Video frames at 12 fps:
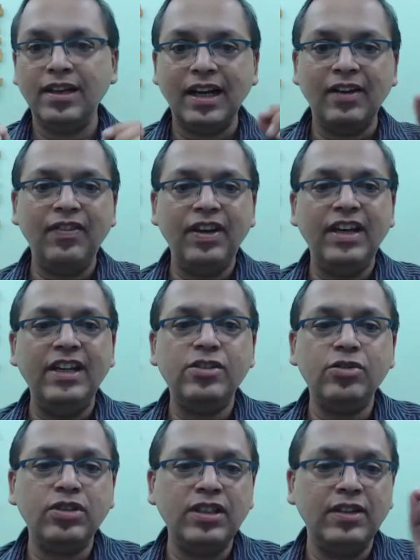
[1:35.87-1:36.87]
traffic needs
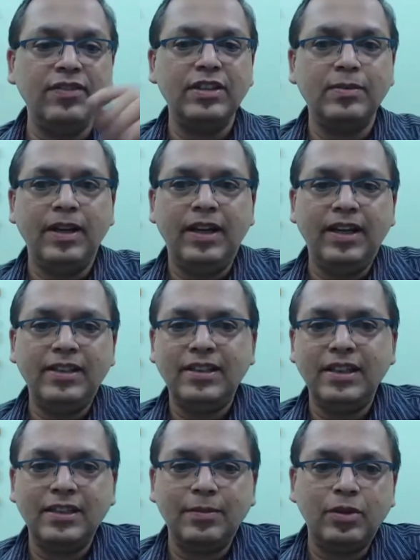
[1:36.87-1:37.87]
to see the visibility
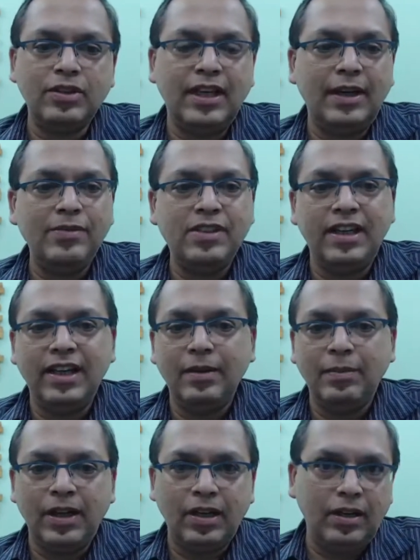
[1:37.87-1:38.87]
see suppose i'm selling a
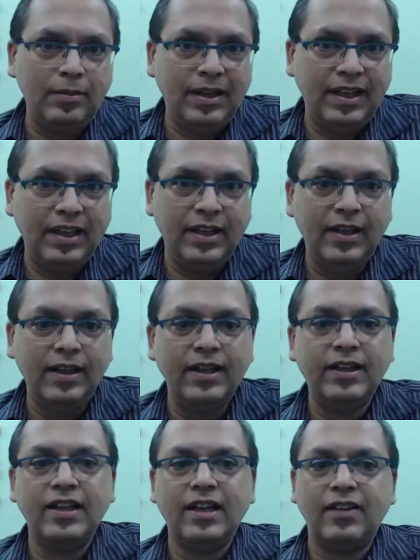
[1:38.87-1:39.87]
particular material and
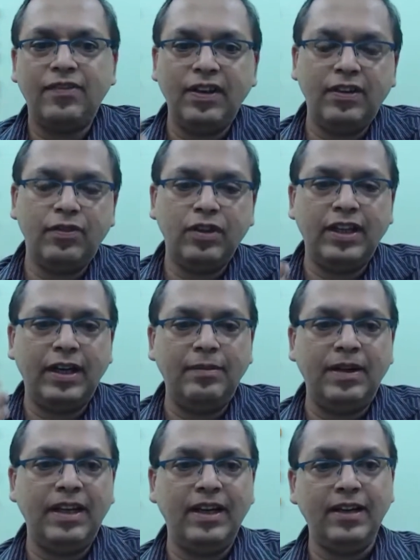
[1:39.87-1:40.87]
the traffic for that
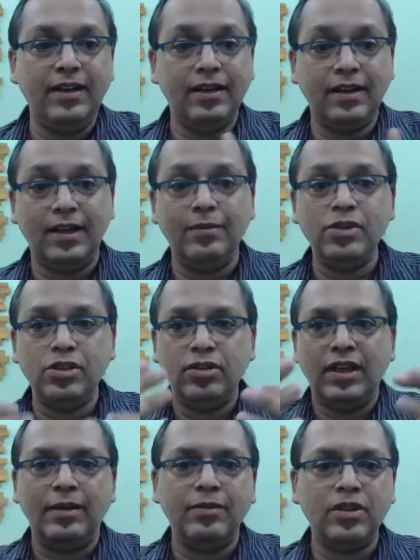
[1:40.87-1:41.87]
material comes to
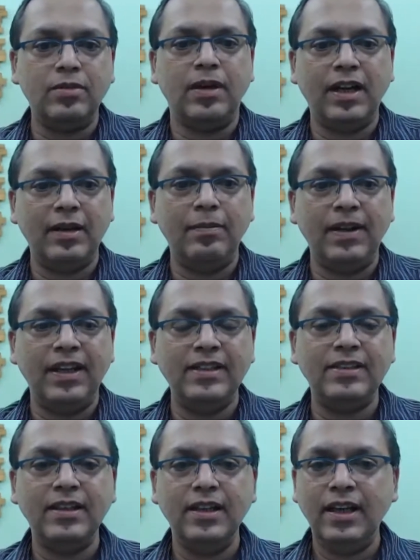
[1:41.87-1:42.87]
the amazon
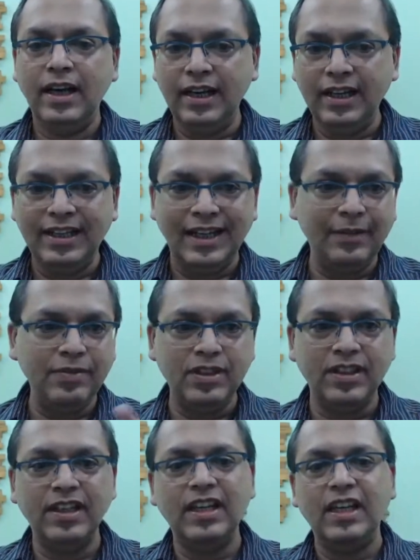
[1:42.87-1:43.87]
marketplace and it types
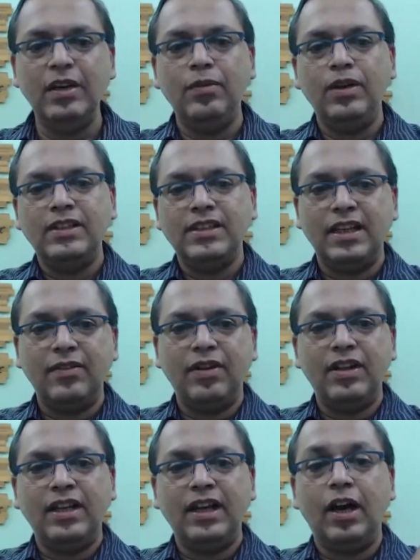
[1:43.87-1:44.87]
certain keywords and
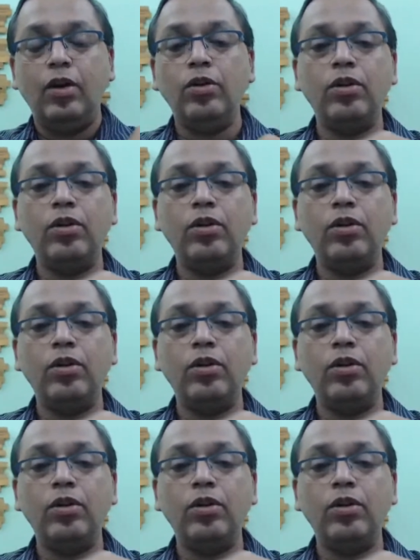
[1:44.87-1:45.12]
everything how